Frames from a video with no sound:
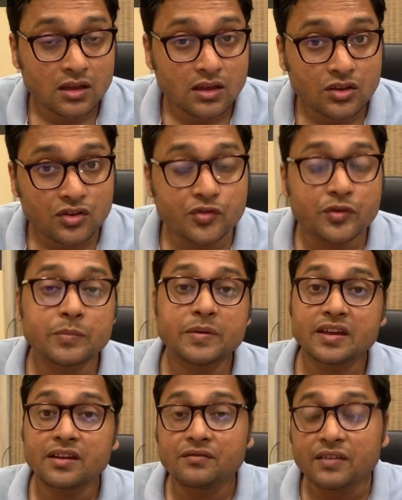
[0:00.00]
You will be
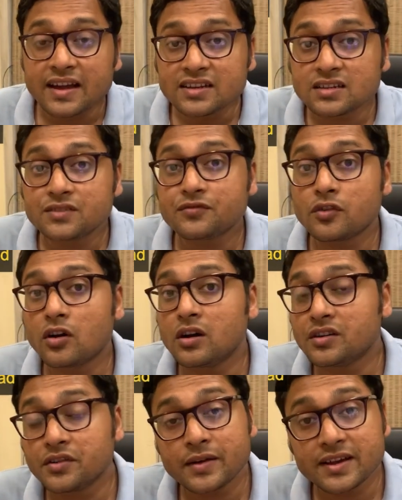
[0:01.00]
invited for
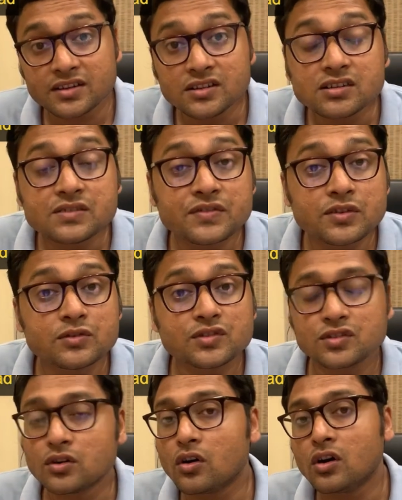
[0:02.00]
direct
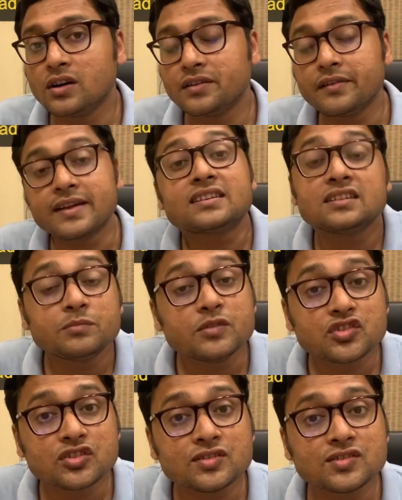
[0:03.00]
interviews or direct
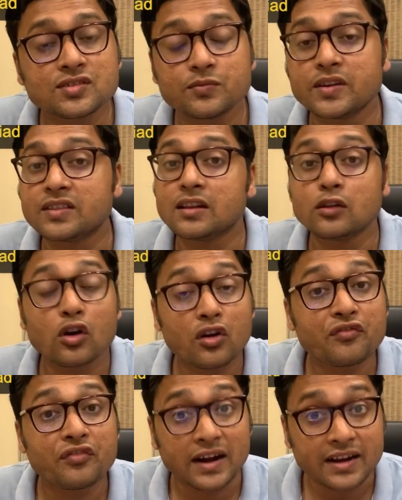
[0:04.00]
admissions with a lot of
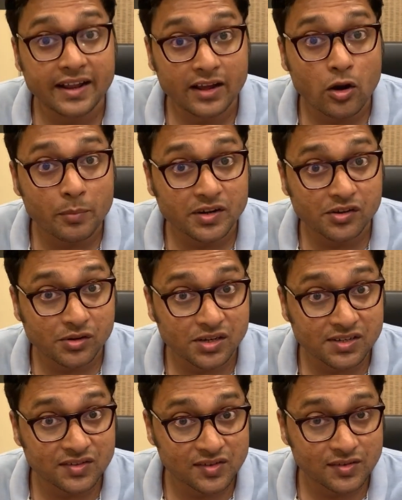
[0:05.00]
funding
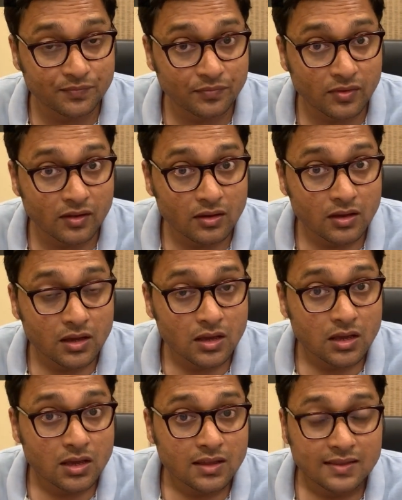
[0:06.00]
opportunities.
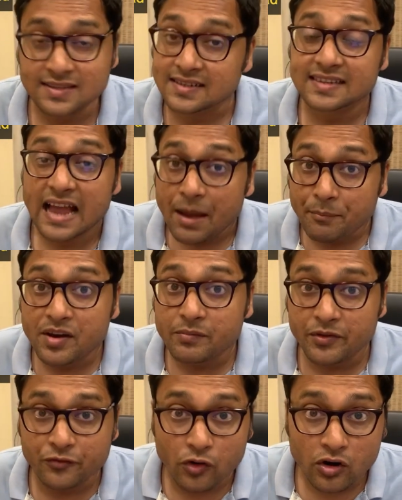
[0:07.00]
This has happened
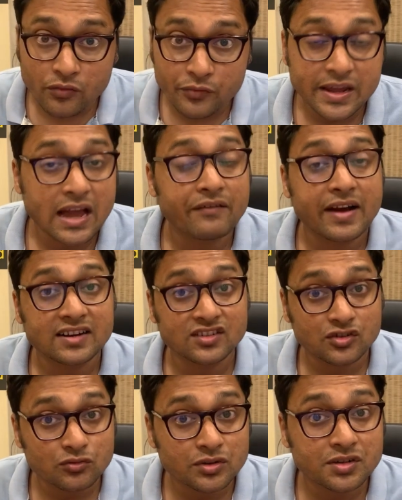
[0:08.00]
before. We have had
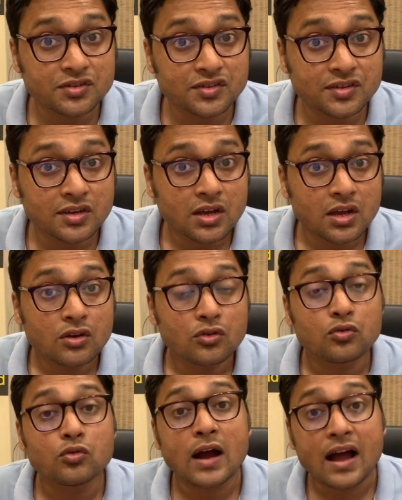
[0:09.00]
students
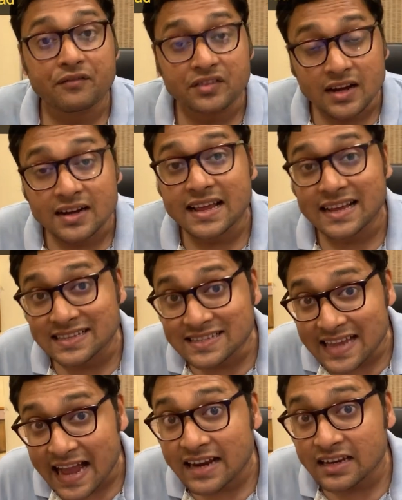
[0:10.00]
who have done
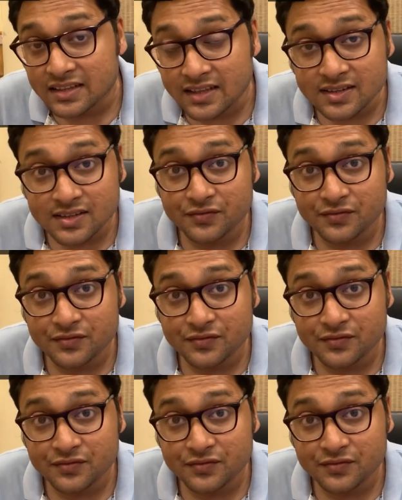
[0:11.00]
exactly this.